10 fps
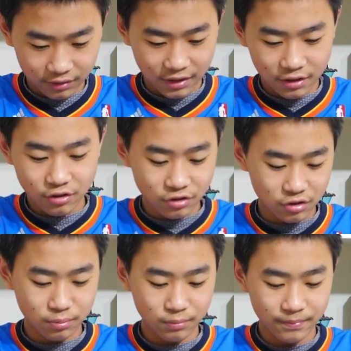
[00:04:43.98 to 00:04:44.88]
Like you can
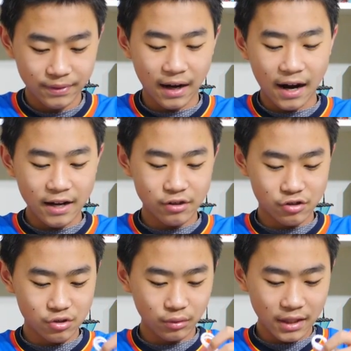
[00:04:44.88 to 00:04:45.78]
just hide your
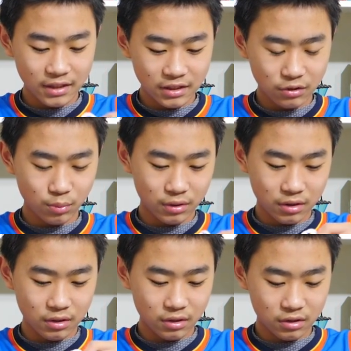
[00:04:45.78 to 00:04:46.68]
shoelaces with
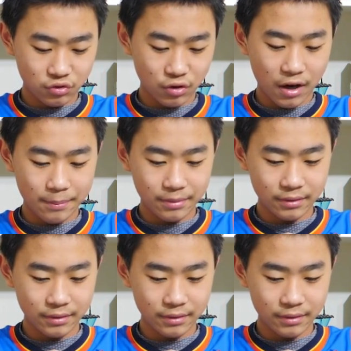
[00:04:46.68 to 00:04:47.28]
the strap.